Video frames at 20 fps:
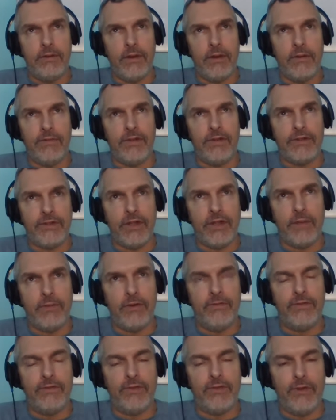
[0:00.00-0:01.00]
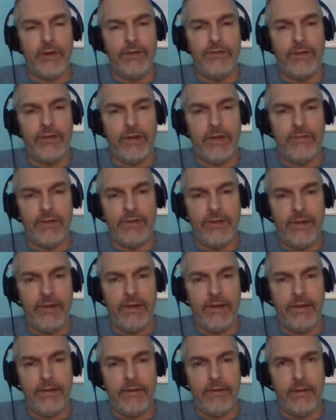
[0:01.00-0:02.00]
of the summer of twenty
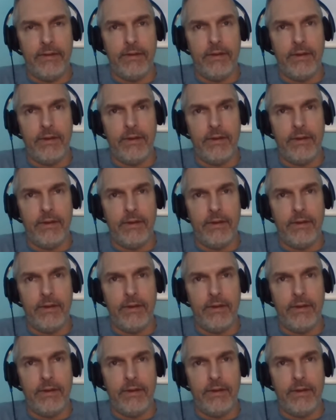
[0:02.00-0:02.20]
seventeen.